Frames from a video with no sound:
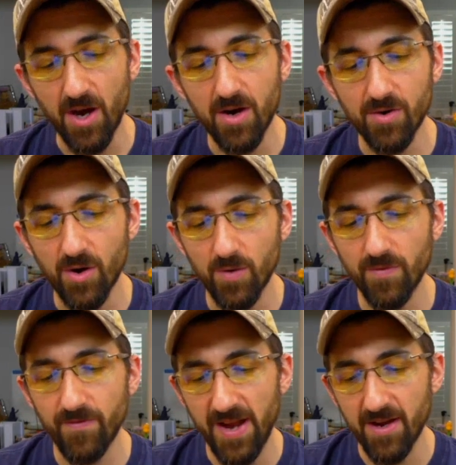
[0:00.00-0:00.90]
her own
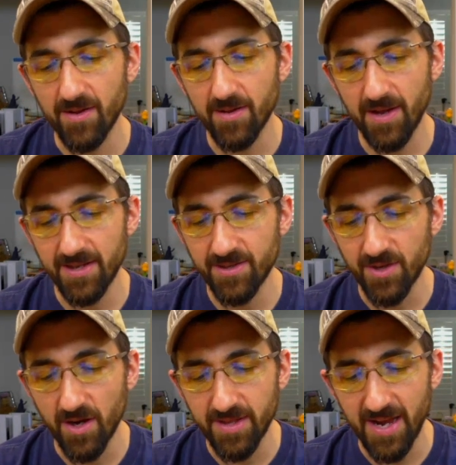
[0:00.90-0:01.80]
veil, and
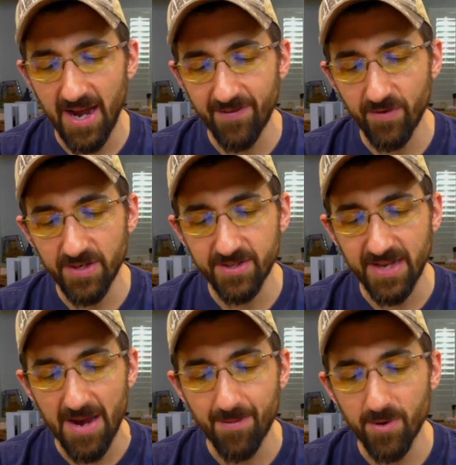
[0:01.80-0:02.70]
saw the ivory
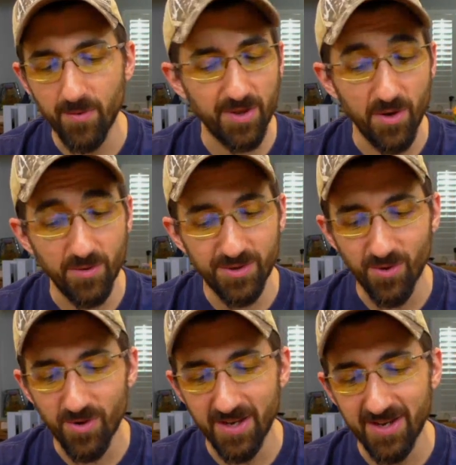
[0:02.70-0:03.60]
scabbard with no
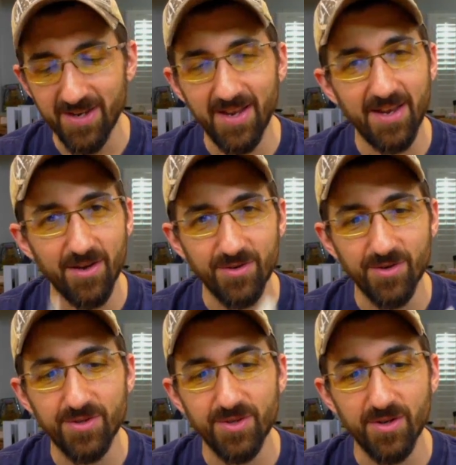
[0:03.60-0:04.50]
sword in it, and
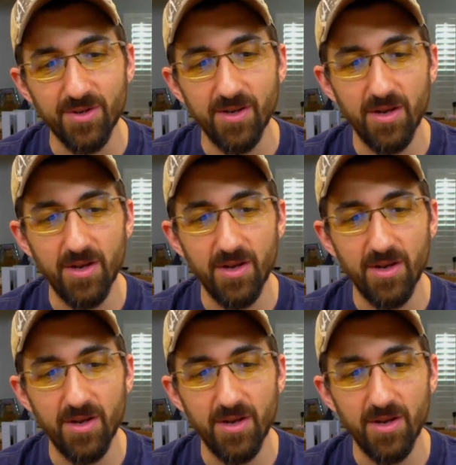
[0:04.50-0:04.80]
understood.